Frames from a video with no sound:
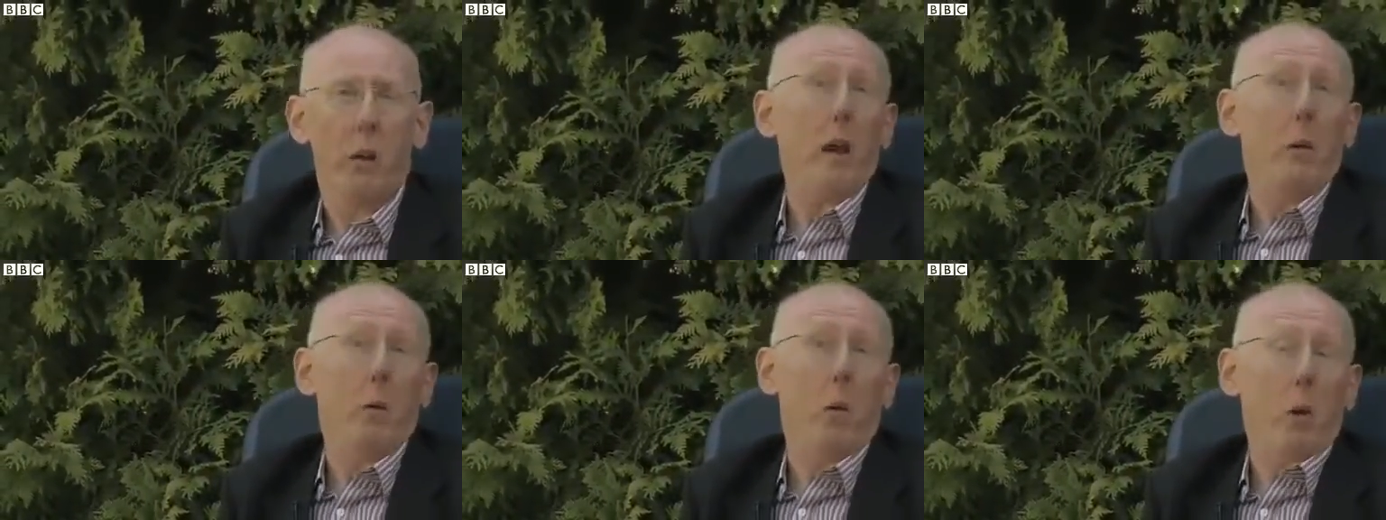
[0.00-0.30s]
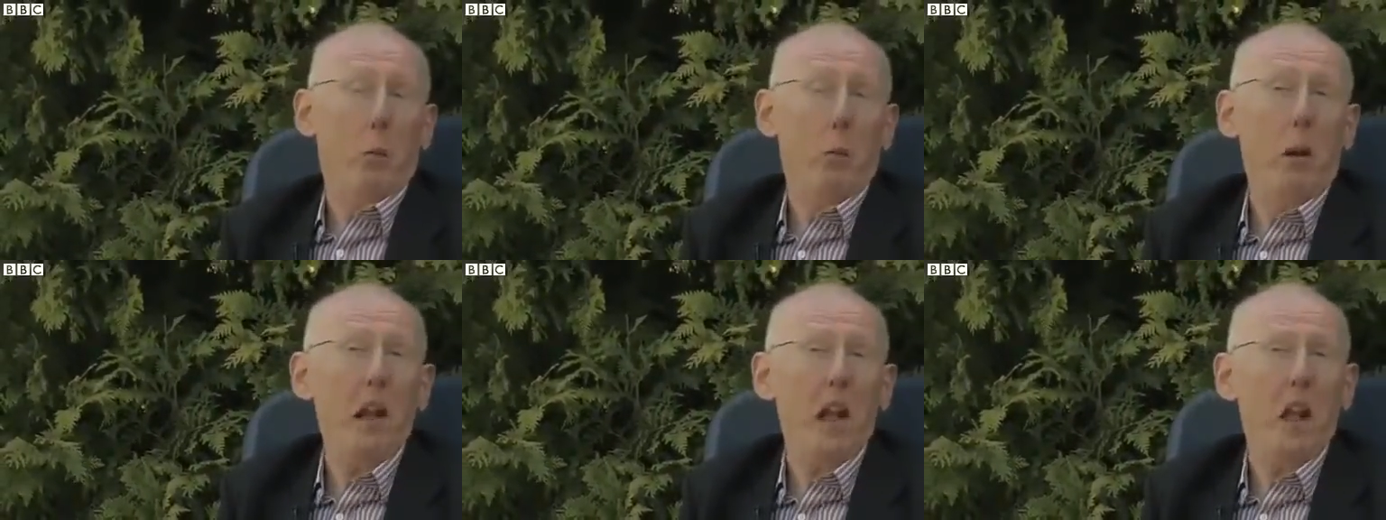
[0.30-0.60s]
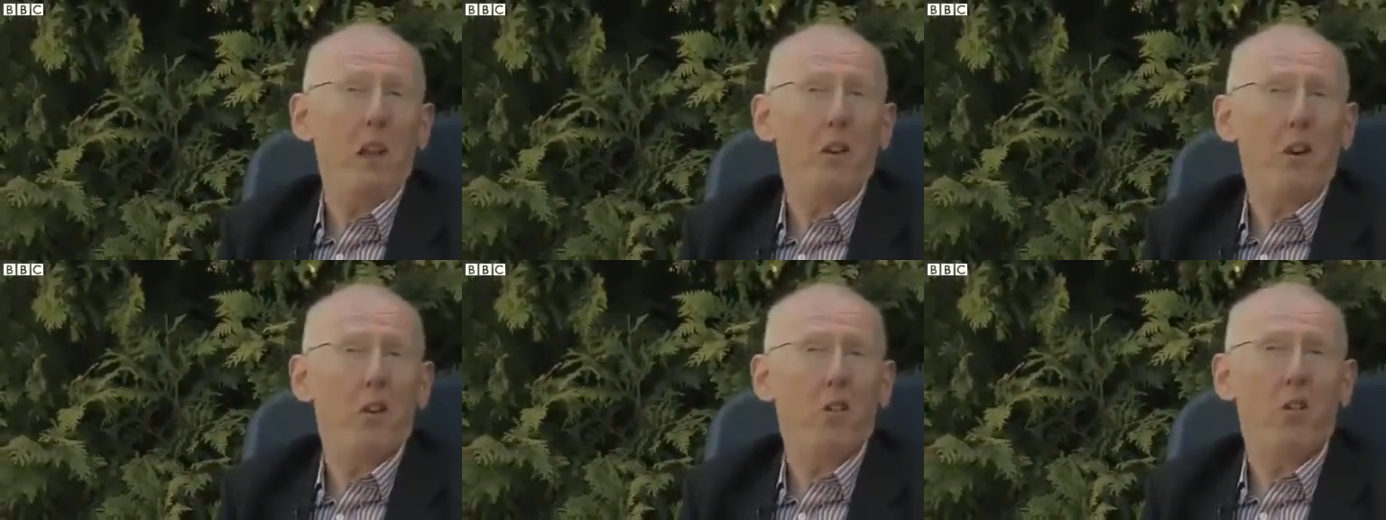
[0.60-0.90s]
what
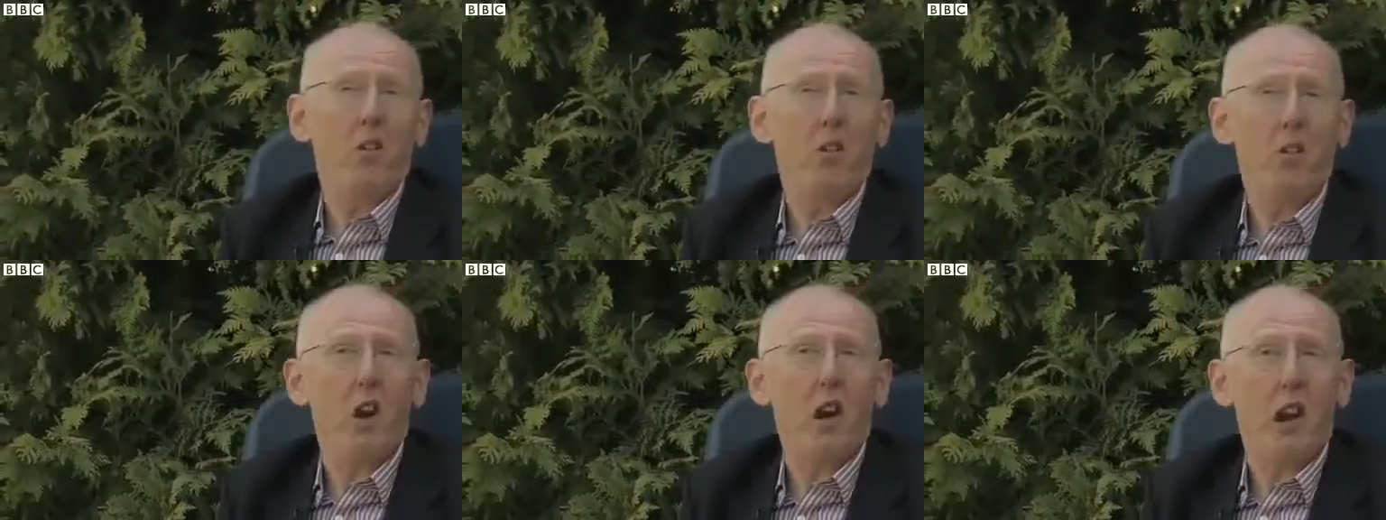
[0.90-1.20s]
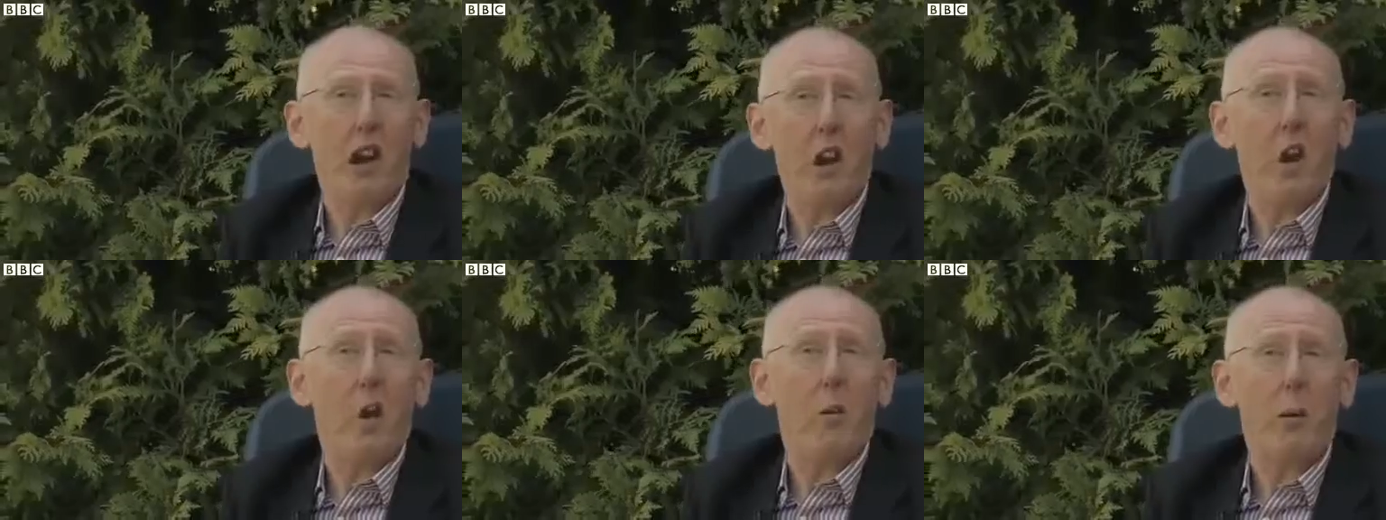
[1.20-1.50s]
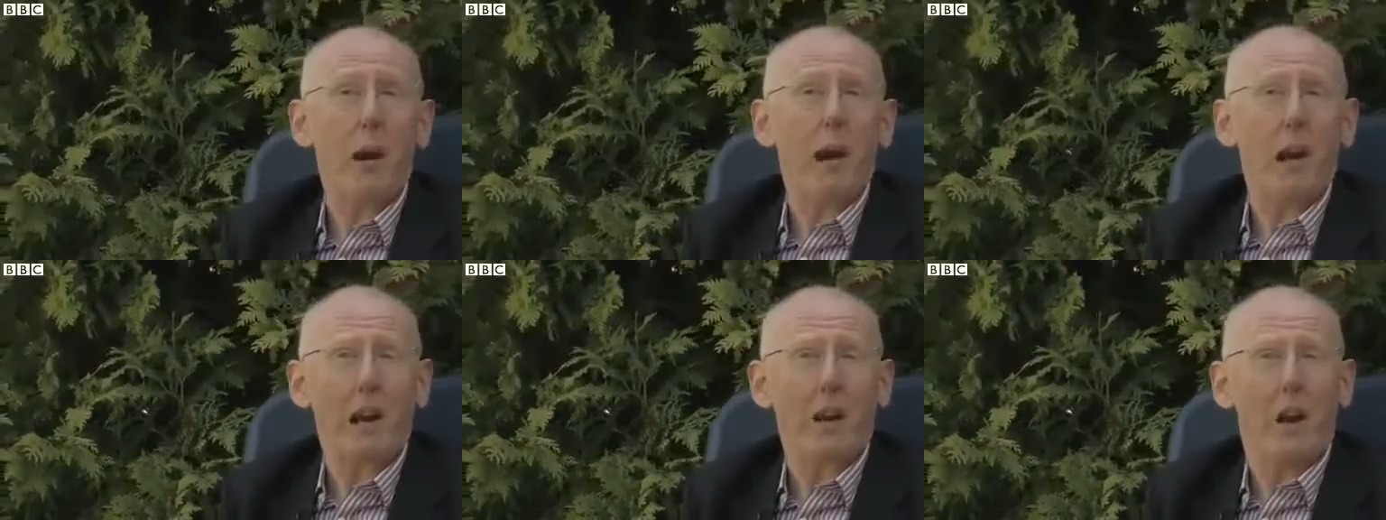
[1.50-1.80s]
many of us have done in
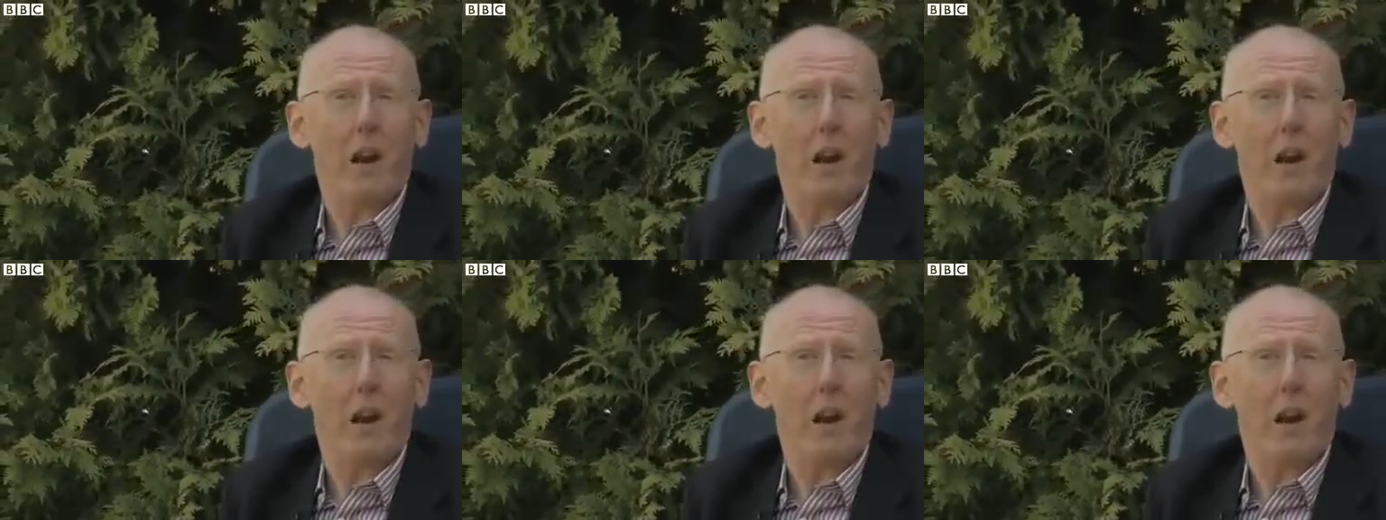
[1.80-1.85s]
our back